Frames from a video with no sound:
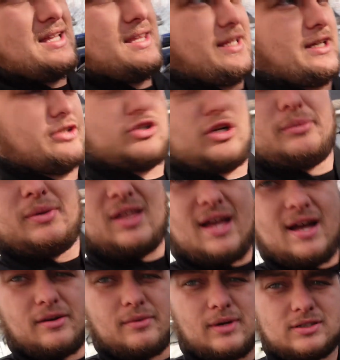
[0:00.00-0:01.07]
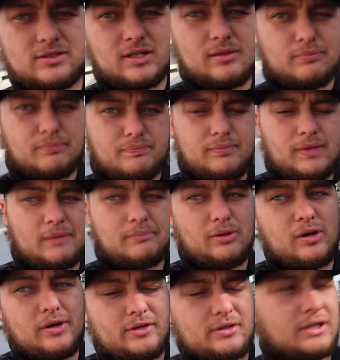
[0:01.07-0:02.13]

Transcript: like extremely loud where it's going to like blow out your